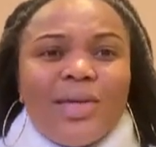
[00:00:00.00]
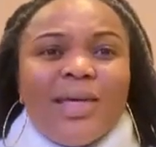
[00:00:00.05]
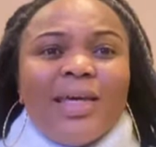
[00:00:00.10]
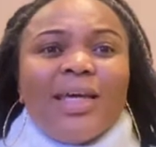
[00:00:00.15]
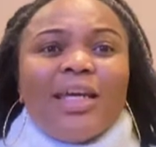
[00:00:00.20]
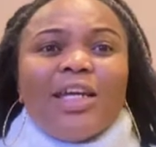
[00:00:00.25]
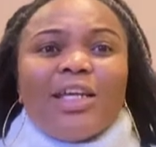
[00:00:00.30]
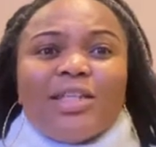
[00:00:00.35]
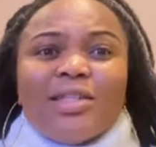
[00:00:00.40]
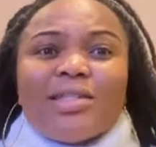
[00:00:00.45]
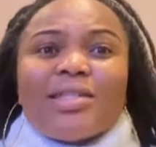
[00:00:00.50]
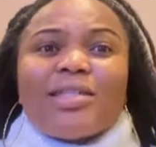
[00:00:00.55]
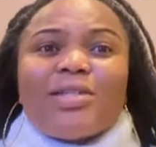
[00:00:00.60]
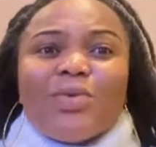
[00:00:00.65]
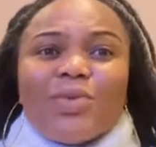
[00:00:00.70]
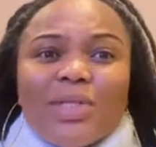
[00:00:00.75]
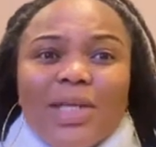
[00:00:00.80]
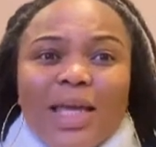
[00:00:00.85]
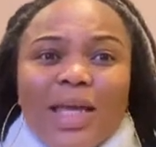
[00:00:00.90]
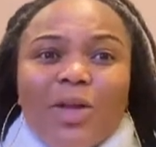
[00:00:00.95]
still
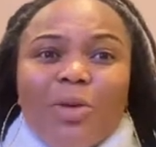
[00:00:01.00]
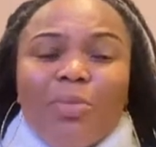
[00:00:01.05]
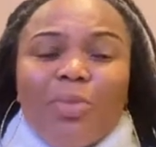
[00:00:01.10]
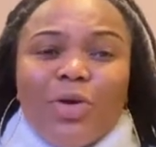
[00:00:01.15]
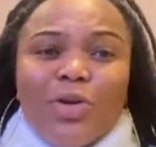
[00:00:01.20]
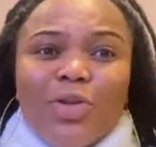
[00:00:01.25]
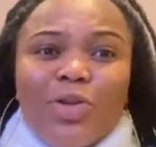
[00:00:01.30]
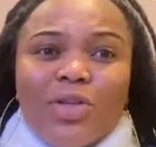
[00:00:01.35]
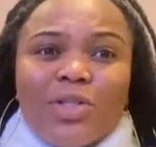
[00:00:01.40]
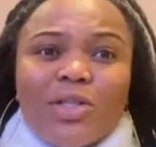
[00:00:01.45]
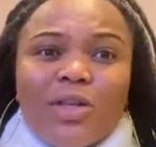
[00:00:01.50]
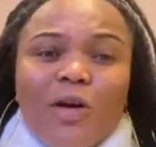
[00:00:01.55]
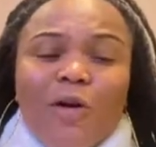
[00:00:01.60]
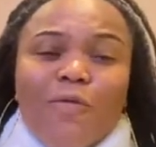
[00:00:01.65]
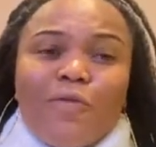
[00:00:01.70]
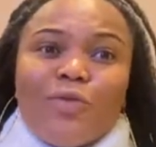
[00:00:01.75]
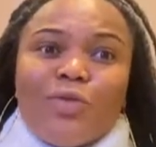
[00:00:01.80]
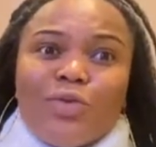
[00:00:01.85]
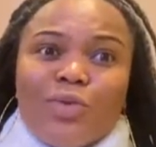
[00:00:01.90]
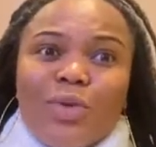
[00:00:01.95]
take it upon yourself
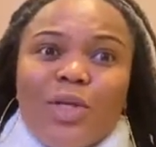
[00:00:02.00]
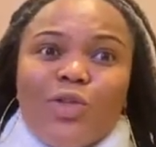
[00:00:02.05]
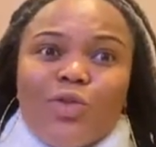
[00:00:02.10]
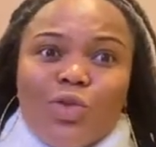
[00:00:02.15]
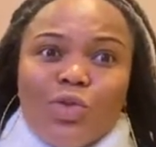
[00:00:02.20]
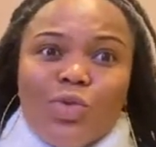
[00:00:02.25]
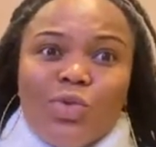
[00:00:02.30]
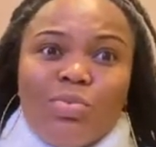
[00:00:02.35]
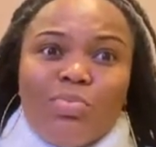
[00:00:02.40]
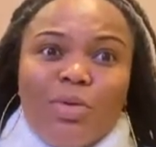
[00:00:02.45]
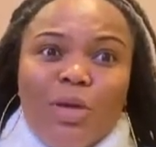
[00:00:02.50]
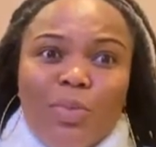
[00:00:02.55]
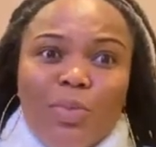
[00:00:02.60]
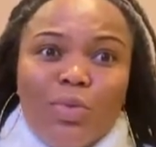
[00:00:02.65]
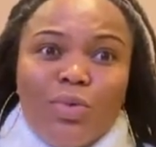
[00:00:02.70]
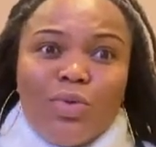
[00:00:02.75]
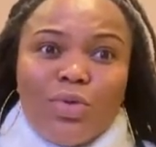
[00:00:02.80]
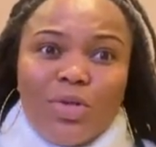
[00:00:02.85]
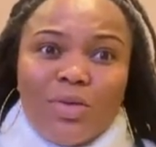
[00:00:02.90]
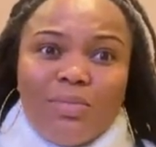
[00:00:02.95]
to introduce people
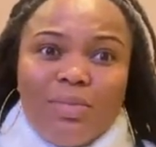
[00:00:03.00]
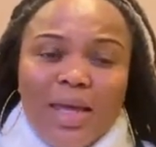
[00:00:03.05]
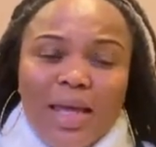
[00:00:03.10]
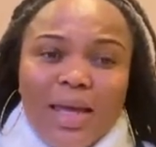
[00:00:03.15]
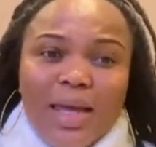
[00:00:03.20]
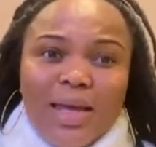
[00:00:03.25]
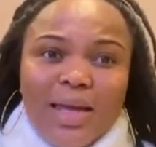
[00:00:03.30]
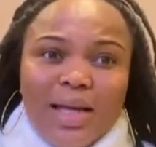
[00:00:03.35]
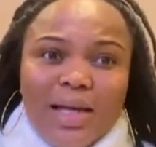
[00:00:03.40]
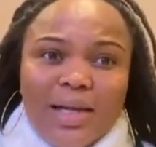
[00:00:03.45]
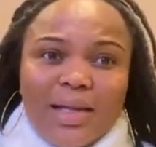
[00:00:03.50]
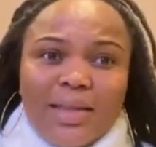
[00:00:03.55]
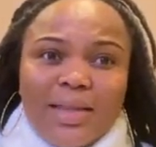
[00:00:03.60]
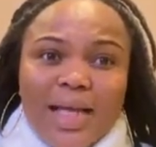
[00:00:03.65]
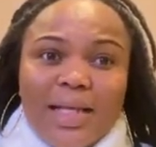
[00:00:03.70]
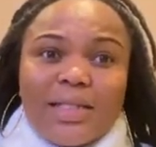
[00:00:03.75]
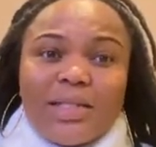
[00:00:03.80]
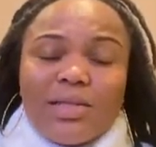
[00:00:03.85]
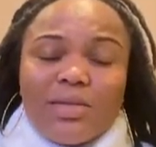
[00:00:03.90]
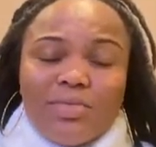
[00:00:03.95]
to me.
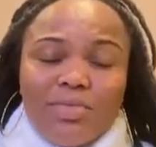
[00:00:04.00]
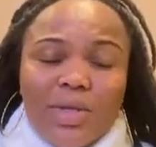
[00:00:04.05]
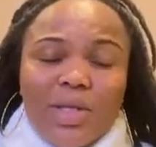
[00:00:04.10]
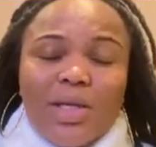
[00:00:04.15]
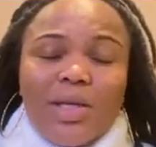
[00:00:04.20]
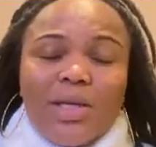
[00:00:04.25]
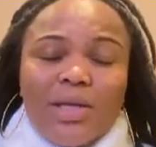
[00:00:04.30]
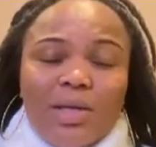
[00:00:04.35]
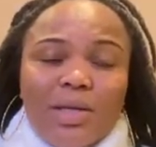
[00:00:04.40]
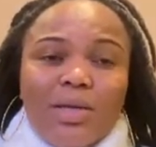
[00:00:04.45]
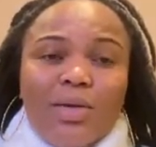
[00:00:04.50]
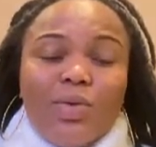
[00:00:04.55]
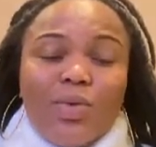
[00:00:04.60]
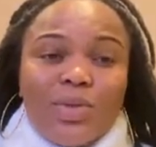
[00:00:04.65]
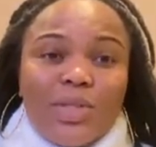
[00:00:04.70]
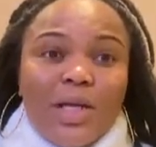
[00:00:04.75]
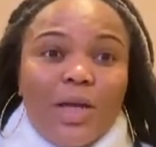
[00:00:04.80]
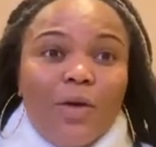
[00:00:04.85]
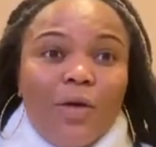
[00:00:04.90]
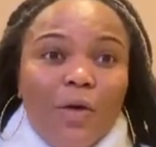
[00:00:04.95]
That's really goes
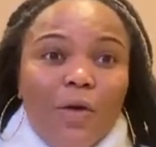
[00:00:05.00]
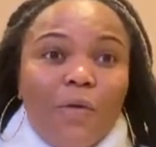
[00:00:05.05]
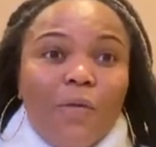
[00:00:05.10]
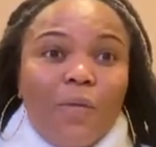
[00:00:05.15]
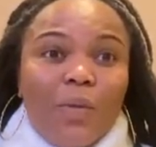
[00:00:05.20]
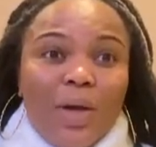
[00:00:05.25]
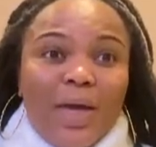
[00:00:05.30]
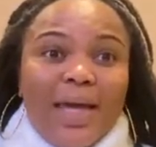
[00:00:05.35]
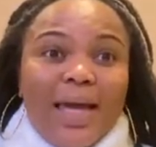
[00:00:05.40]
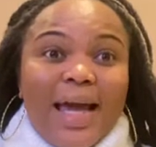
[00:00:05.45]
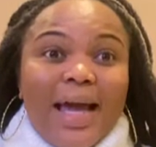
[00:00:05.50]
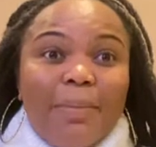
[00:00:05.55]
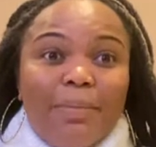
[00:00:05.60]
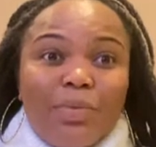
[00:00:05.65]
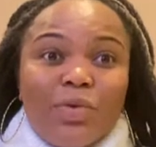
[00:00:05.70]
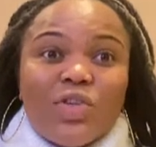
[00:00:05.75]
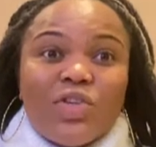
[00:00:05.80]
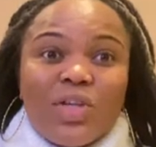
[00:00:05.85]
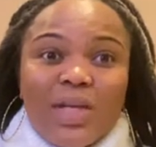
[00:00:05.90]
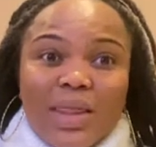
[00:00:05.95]
a long way. I
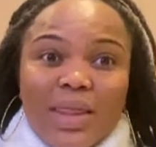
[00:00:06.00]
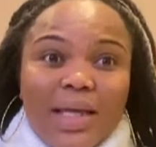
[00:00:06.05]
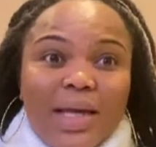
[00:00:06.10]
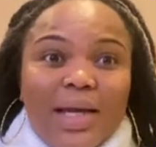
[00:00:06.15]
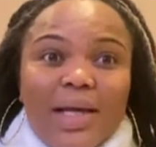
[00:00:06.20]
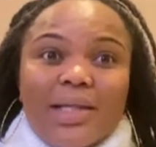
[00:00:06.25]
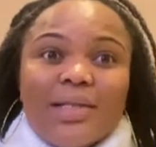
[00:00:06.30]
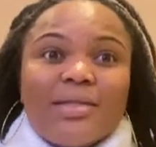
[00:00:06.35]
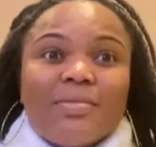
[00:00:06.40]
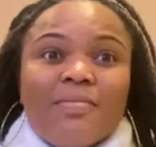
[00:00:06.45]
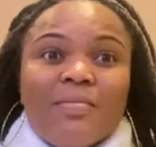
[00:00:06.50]
appreciate that.